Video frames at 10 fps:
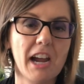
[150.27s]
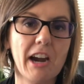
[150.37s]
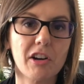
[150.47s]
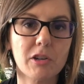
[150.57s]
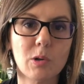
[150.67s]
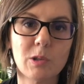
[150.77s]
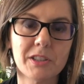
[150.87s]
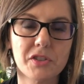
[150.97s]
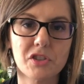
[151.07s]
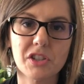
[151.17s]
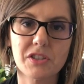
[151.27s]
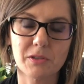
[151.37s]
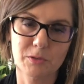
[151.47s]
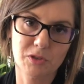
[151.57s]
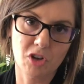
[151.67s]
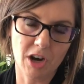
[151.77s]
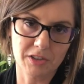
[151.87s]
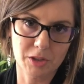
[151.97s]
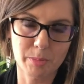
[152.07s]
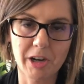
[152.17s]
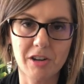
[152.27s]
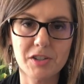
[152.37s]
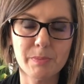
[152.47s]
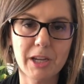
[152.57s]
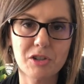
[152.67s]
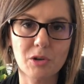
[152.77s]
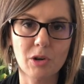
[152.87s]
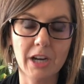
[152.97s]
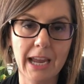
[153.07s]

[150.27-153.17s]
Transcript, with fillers: Our goal is just to talk to the parents, make sure,